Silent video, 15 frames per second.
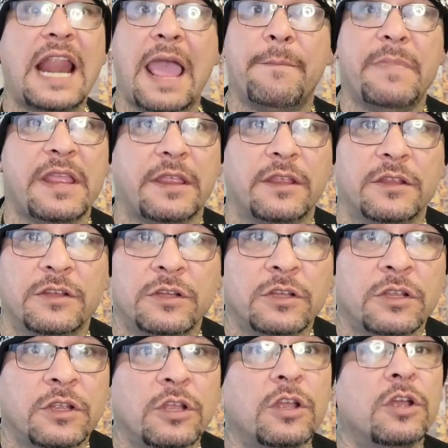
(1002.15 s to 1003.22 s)
like me.
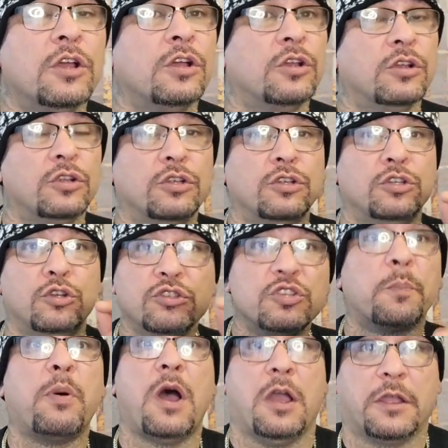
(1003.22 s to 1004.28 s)
You's
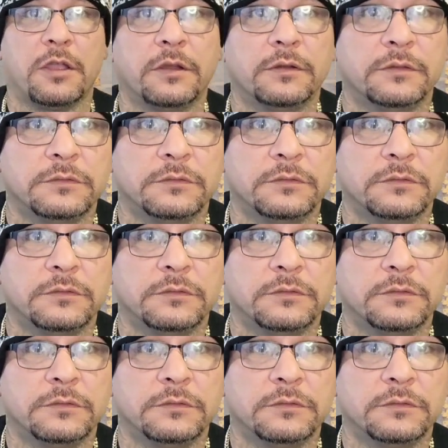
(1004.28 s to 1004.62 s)
a punk.